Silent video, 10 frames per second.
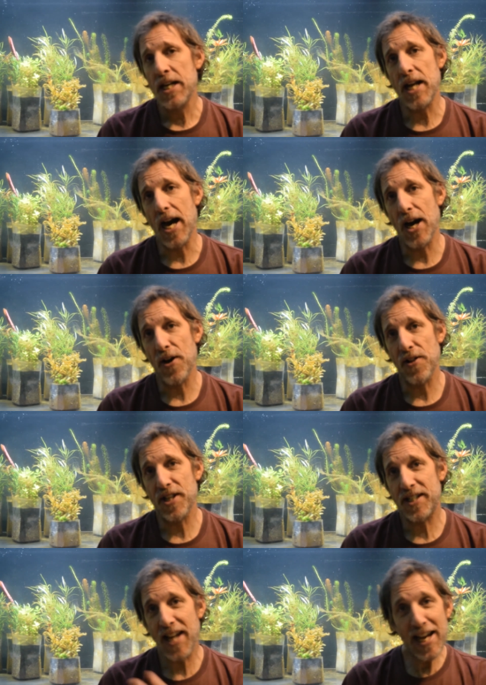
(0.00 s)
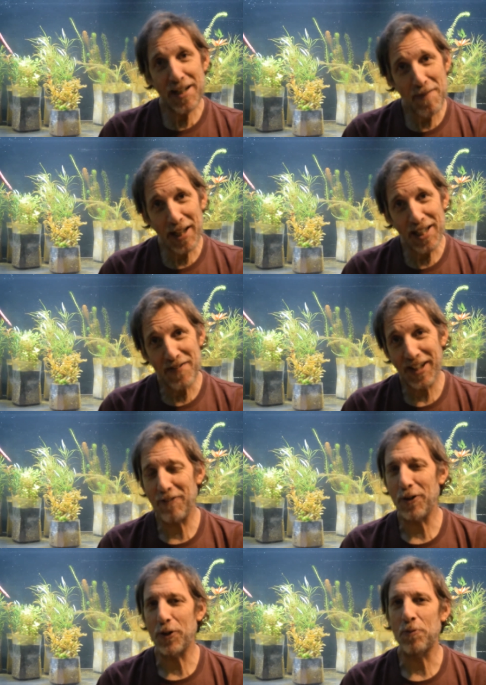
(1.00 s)
Now, the tank in my living
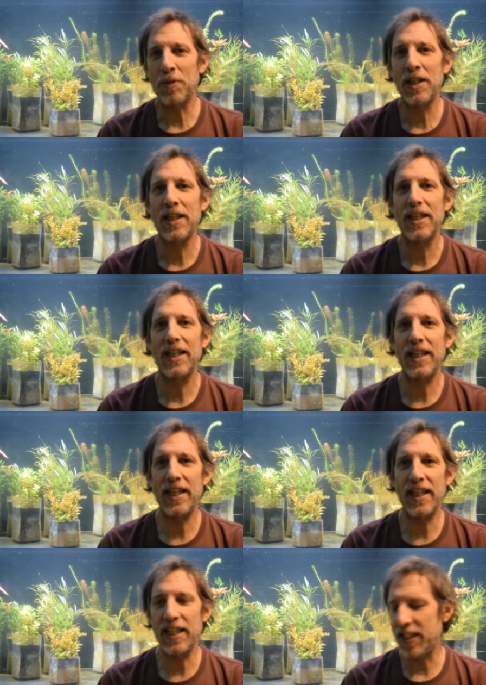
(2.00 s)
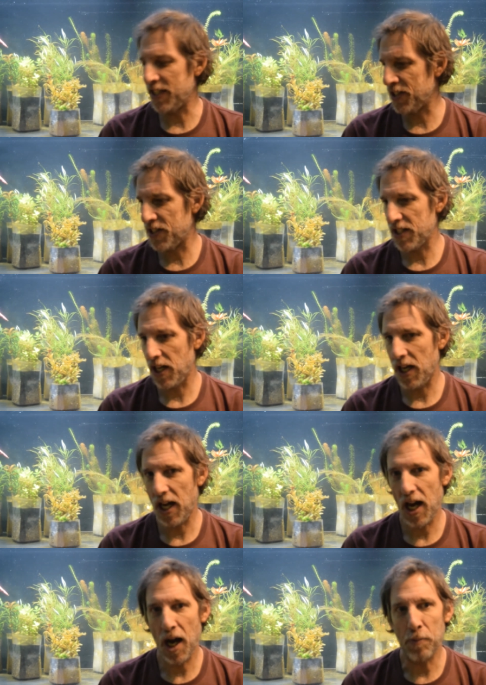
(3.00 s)
room is
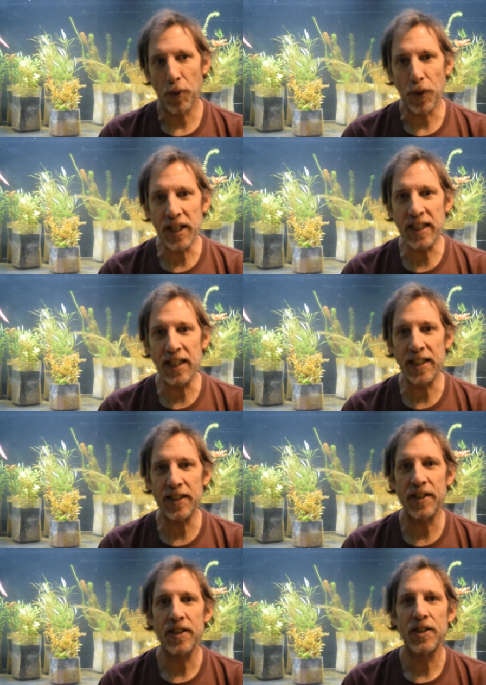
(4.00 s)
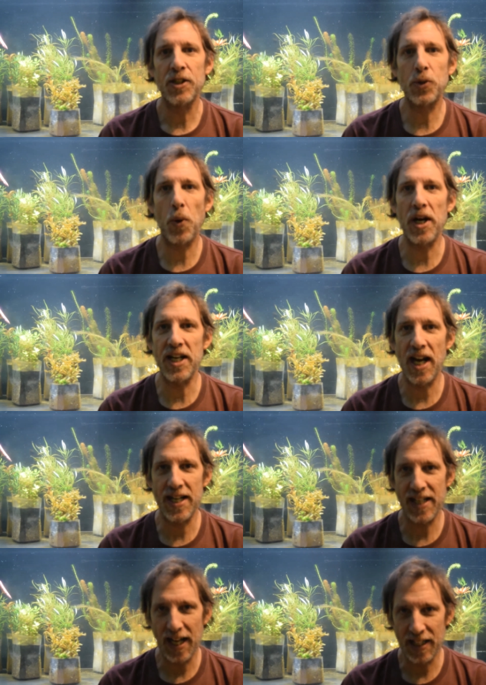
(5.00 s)
a Marineland
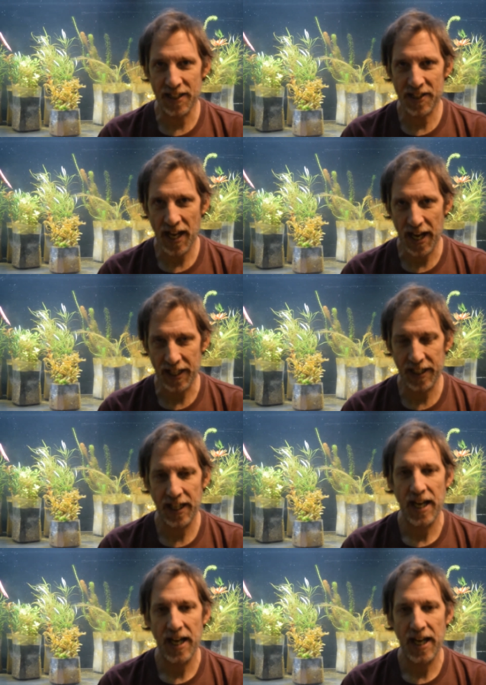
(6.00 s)
29-gallon tank,